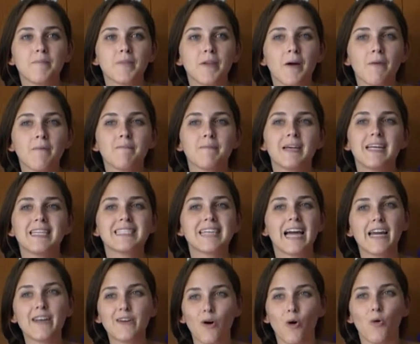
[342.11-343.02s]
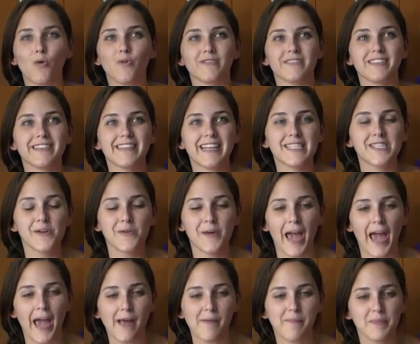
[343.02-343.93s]
No? It's kind of old. That's
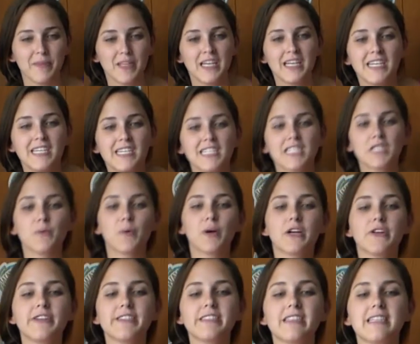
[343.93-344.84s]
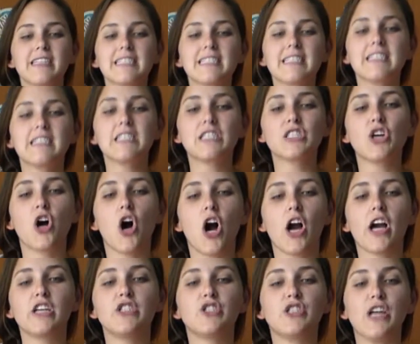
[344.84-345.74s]
okay. So we're going to listen to the
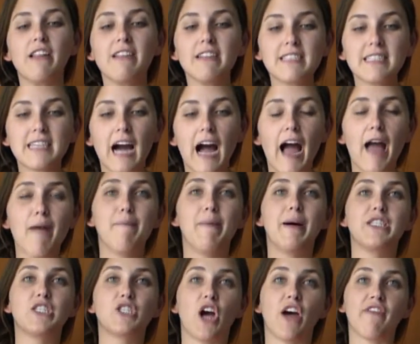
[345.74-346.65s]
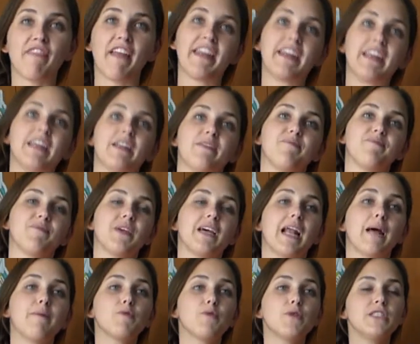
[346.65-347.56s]
song Jealous Guy by John Lennon.
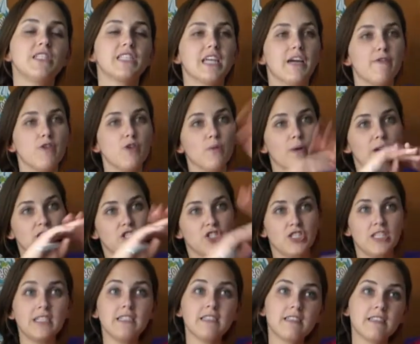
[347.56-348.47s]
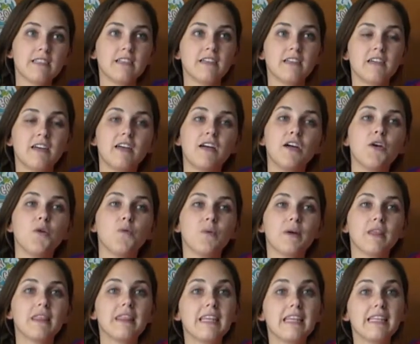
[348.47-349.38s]
And I'm going to give you a sheet
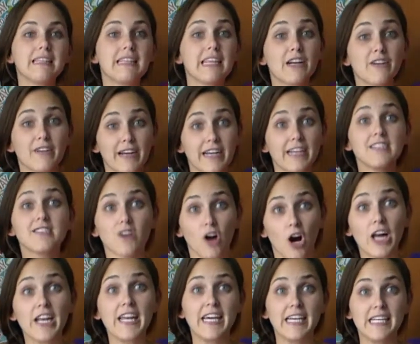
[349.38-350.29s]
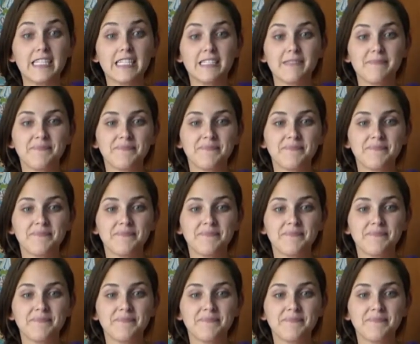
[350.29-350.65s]
with the lyrics on it.